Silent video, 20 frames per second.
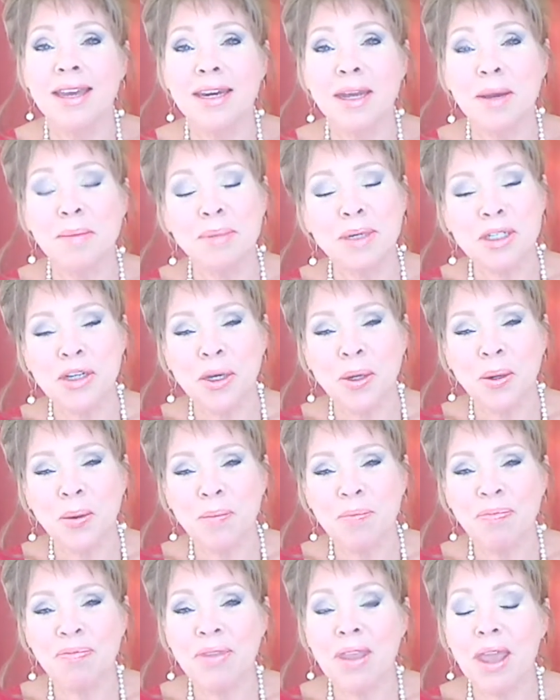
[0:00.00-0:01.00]
Number
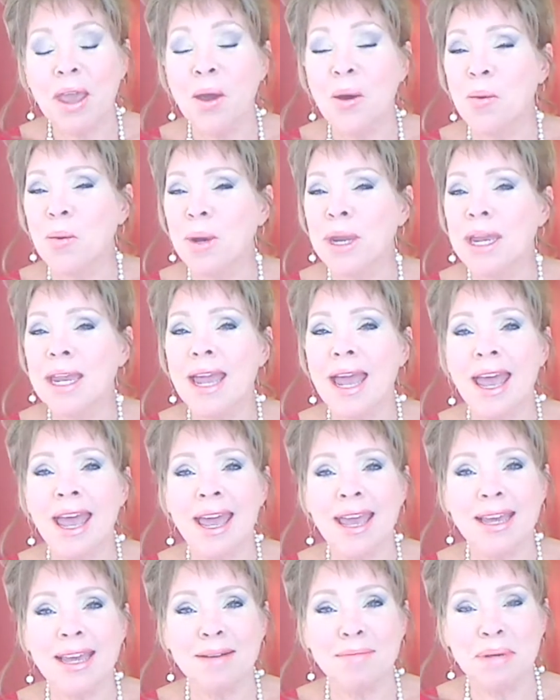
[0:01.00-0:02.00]
two, we
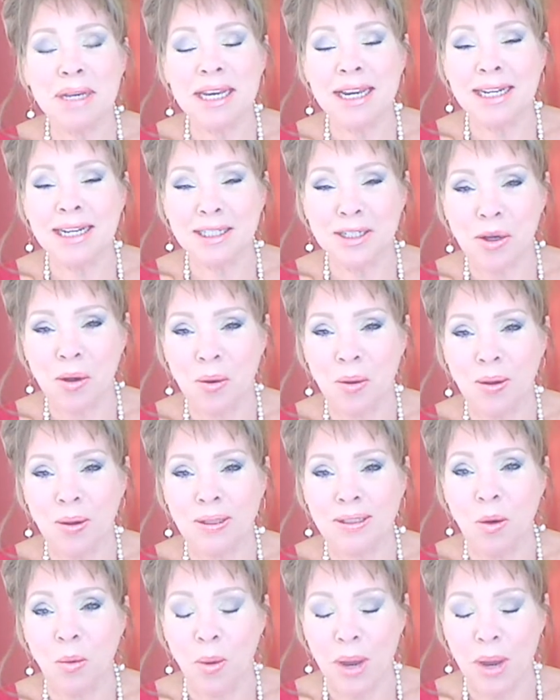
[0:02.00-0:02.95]
hate being told